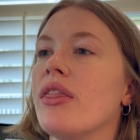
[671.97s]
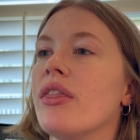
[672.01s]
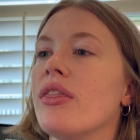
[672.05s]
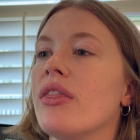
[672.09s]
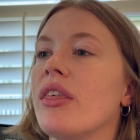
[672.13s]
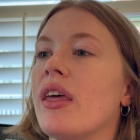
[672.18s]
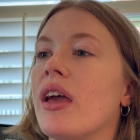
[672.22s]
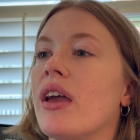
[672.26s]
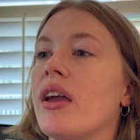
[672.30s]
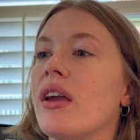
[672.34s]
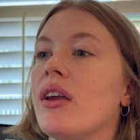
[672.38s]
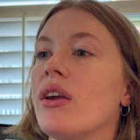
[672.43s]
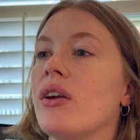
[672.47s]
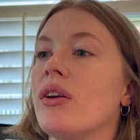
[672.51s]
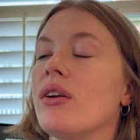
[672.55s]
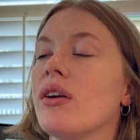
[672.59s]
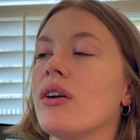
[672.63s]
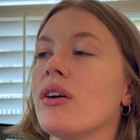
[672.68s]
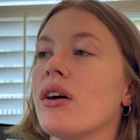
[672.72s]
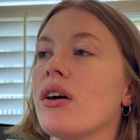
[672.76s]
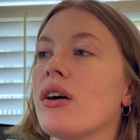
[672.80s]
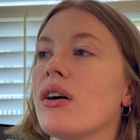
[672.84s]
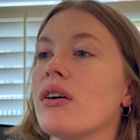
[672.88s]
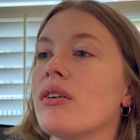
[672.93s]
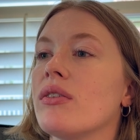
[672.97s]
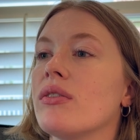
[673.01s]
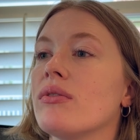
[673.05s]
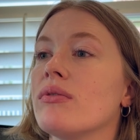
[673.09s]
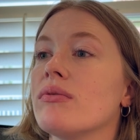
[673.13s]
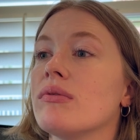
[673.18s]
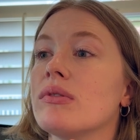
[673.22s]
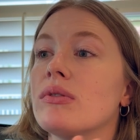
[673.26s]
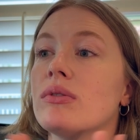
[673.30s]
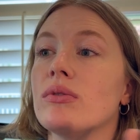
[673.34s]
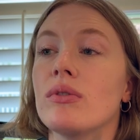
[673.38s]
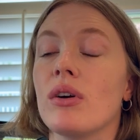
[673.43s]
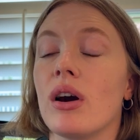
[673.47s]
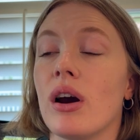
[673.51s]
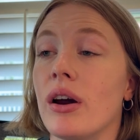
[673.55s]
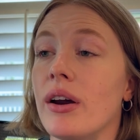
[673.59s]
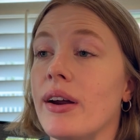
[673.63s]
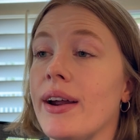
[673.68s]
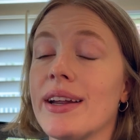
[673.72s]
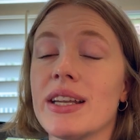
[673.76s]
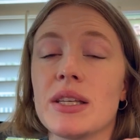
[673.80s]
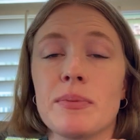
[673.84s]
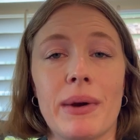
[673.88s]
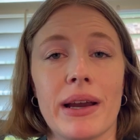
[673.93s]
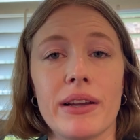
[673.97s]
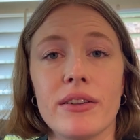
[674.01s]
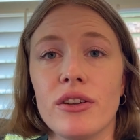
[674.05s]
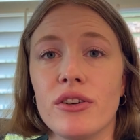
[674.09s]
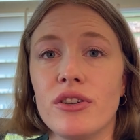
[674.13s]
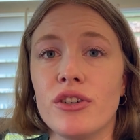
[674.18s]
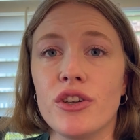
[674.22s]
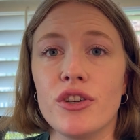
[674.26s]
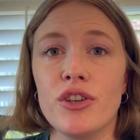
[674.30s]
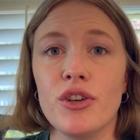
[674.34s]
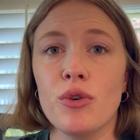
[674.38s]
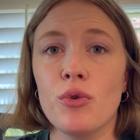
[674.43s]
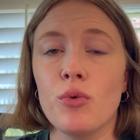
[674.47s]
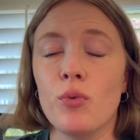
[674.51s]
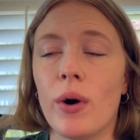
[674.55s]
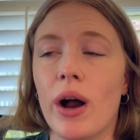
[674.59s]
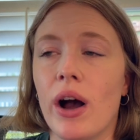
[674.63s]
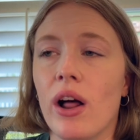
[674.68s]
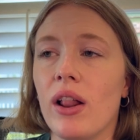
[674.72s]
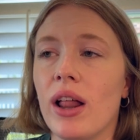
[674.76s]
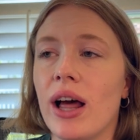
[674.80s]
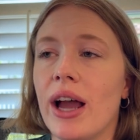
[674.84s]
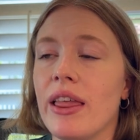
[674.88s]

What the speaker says: they are expected to do well.